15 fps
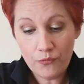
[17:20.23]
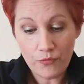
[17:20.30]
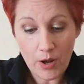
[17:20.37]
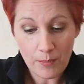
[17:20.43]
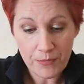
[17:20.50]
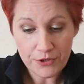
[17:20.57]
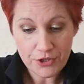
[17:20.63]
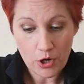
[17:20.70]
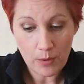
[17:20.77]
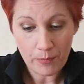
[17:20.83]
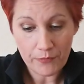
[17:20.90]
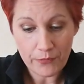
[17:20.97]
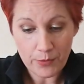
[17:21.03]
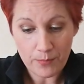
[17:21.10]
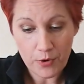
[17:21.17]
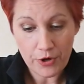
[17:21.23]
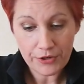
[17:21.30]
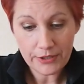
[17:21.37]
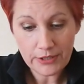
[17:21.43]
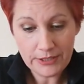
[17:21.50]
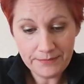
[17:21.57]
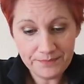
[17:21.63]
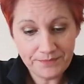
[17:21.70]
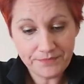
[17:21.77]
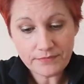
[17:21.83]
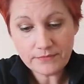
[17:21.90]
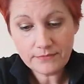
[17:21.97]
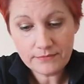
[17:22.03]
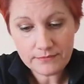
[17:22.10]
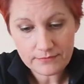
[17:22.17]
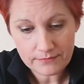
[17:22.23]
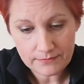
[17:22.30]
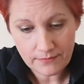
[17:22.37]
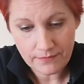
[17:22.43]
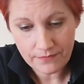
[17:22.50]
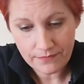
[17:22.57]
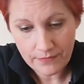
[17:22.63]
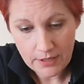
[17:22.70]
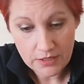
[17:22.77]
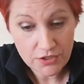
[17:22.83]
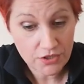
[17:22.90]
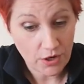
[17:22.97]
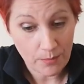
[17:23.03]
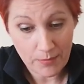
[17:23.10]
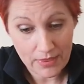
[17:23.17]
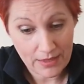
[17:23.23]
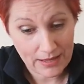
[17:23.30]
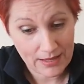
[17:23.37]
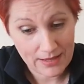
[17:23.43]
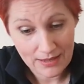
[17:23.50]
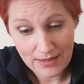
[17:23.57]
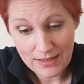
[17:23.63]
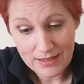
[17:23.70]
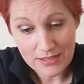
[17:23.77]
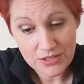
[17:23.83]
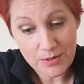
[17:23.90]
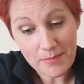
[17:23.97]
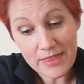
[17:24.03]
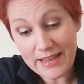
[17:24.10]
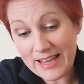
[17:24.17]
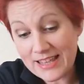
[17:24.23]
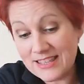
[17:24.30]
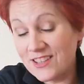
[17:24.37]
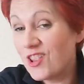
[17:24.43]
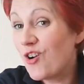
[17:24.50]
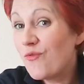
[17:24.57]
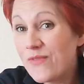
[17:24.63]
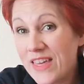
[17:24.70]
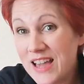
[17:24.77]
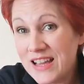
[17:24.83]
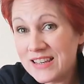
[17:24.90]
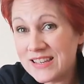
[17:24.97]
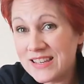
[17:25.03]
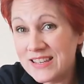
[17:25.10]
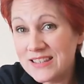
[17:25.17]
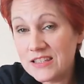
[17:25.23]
rub the top of your model. Some of the kids love that.